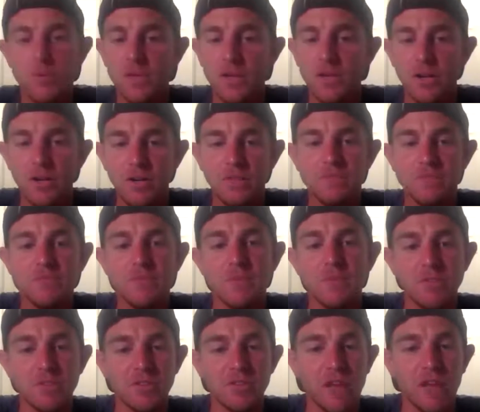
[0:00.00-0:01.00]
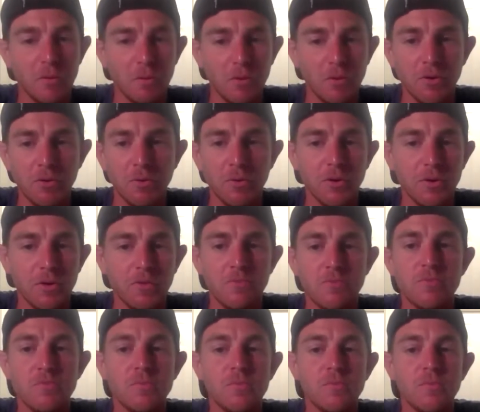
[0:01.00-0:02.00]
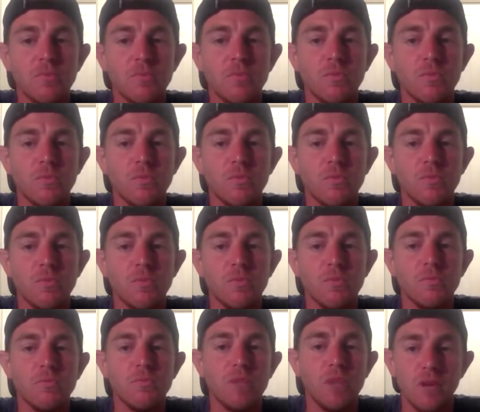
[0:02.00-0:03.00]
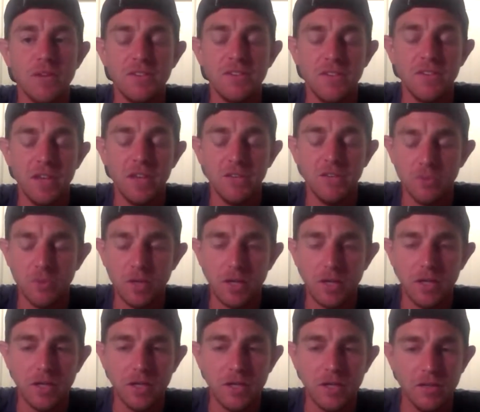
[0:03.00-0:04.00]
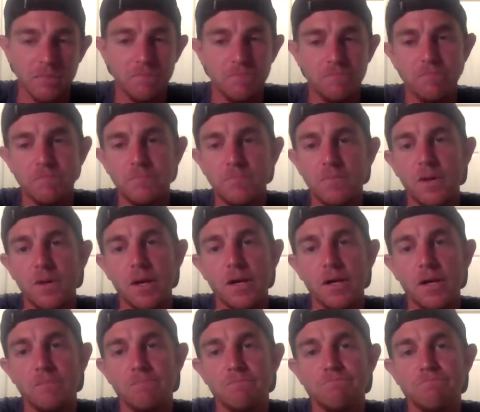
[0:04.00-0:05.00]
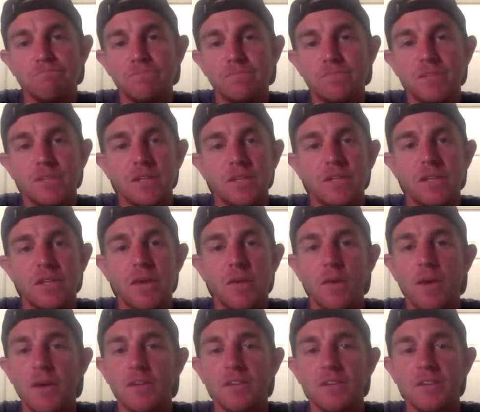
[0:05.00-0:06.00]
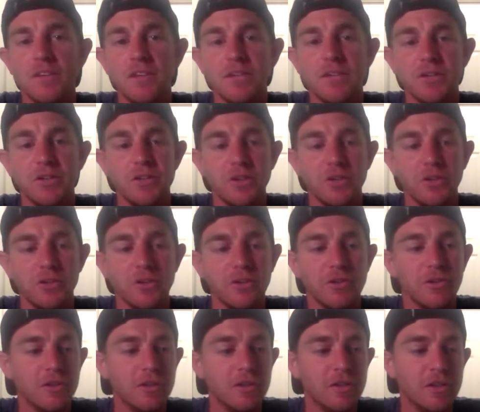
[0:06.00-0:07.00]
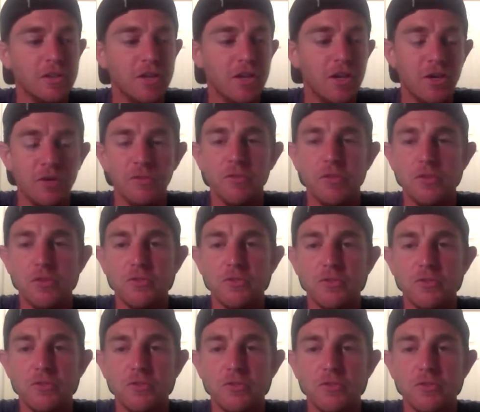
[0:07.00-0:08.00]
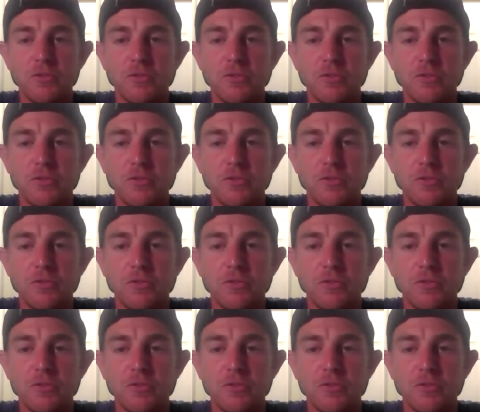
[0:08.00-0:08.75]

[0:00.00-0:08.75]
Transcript: we all? I'm just glad we're 18 days away, and can't wait to hear your first tee